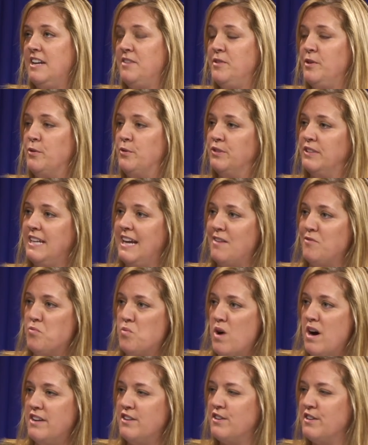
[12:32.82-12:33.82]
if you only have
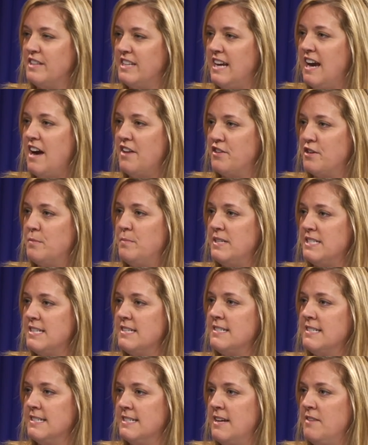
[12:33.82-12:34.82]
one or the other,
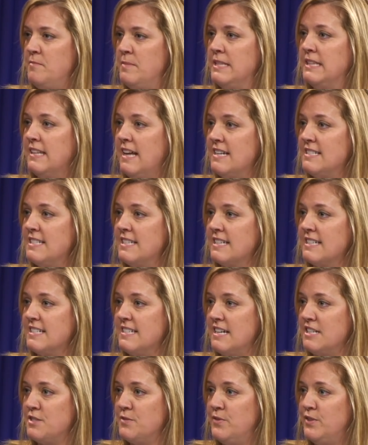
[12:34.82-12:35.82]
businesses have been less
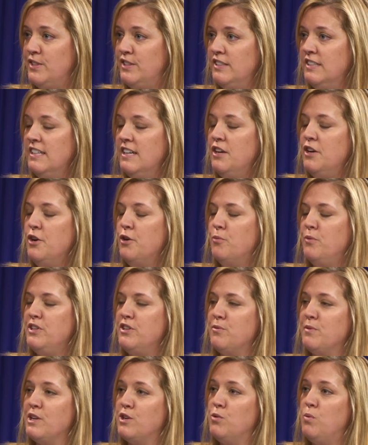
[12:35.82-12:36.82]
successful. We
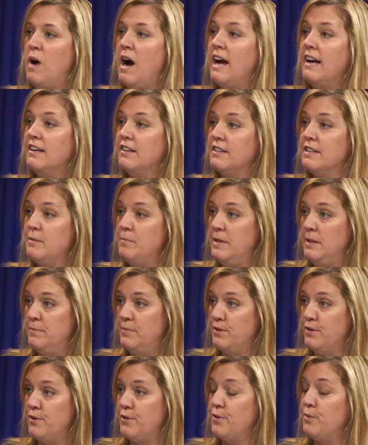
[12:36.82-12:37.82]
don't require that
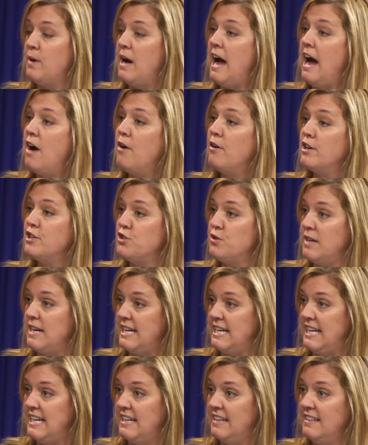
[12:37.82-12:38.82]
people go through our
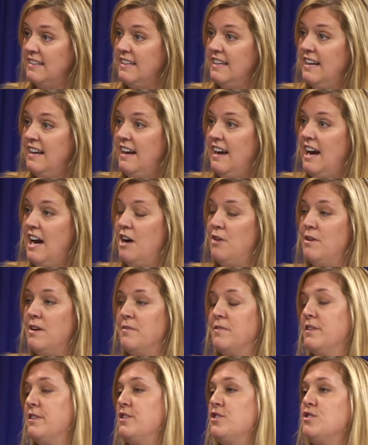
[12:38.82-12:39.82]
training.
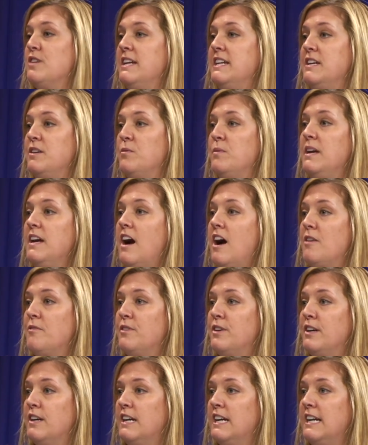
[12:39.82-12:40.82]
However, the training we
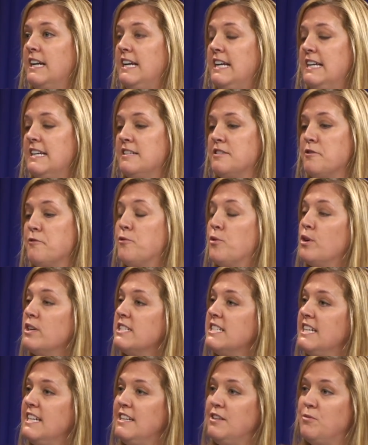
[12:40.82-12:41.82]
offer is a
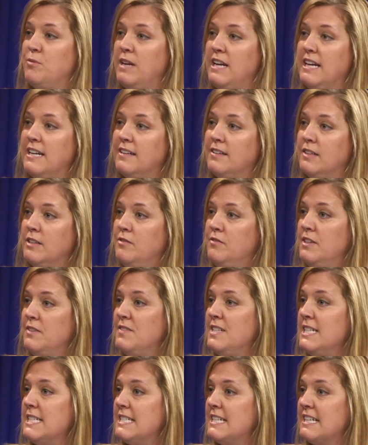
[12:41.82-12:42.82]
fourteen-week,
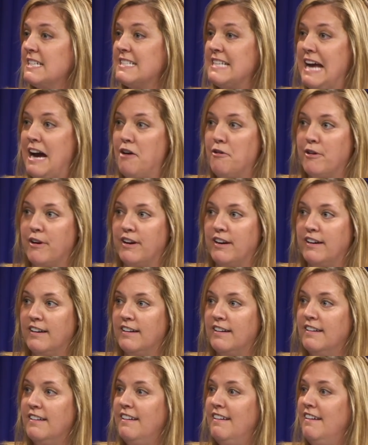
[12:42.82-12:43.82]

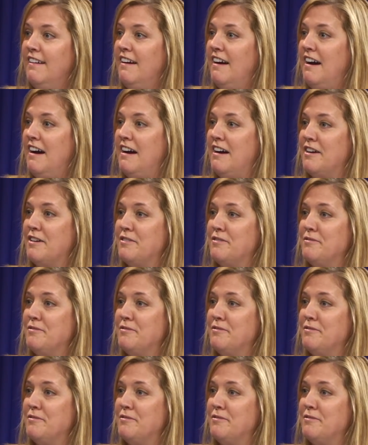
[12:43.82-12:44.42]
fifty-six-hour uh,